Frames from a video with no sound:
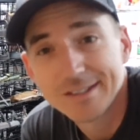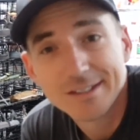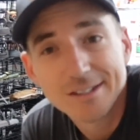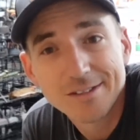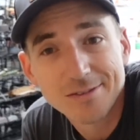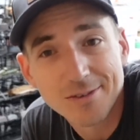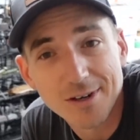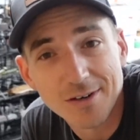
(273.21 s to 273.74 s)

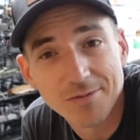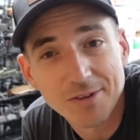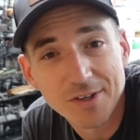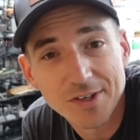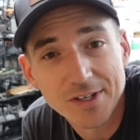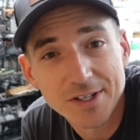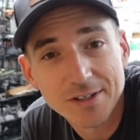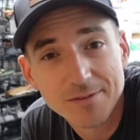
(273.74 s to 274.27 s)
It's rough,
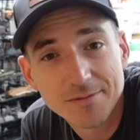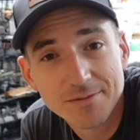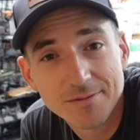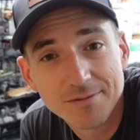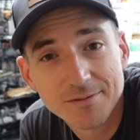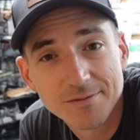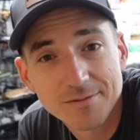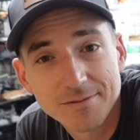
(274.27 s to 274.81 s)
isn't it?
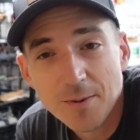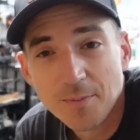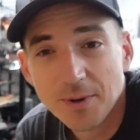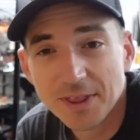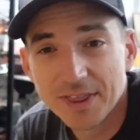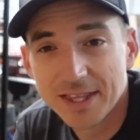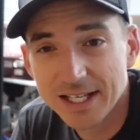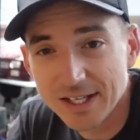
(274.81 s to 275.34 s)

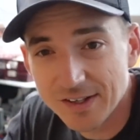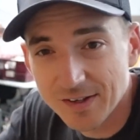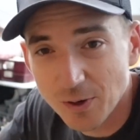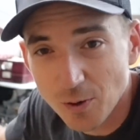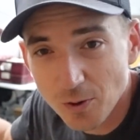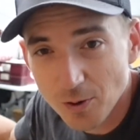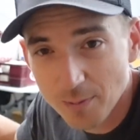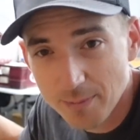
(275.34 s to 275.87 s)
But this
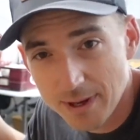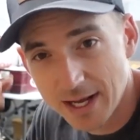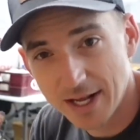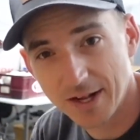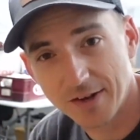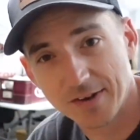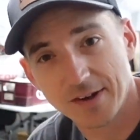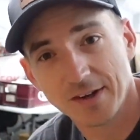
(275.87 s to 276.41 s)
whole
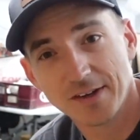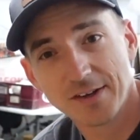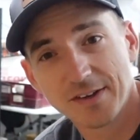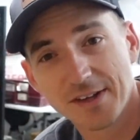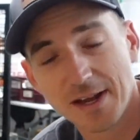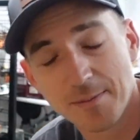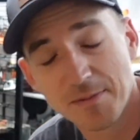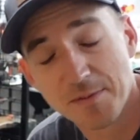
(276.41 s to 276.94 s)
mess
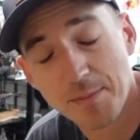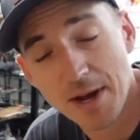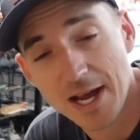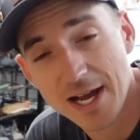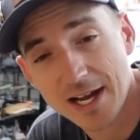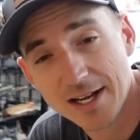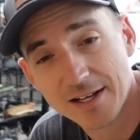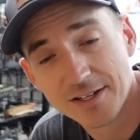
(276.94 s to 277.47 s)
stems
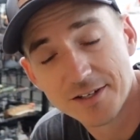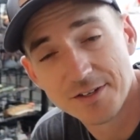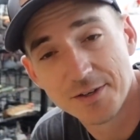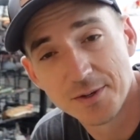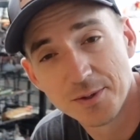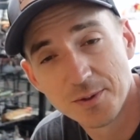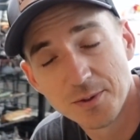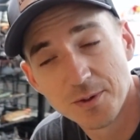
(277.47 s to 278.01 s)
back
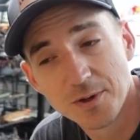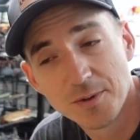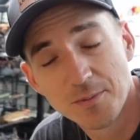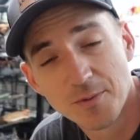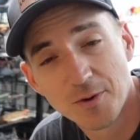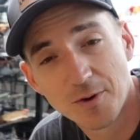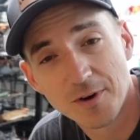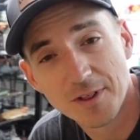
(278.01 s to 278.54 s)
to
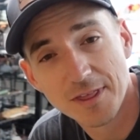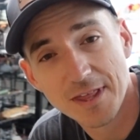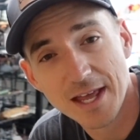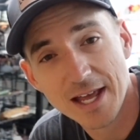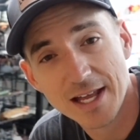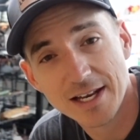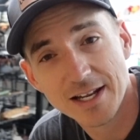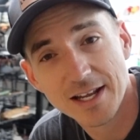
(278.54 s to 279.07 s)
more
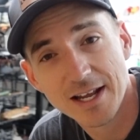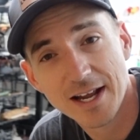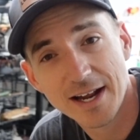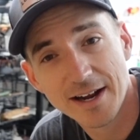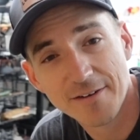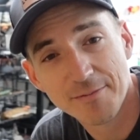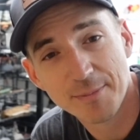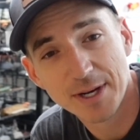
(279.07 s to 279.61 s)
than
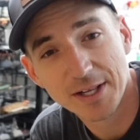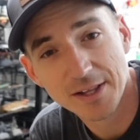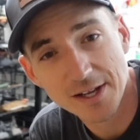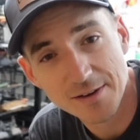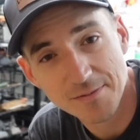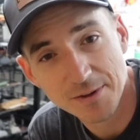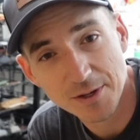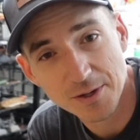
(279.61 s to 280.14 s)
half my
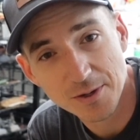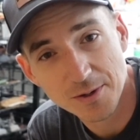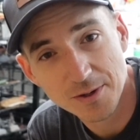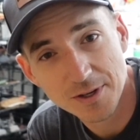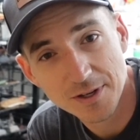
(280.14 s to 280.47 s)
life ago.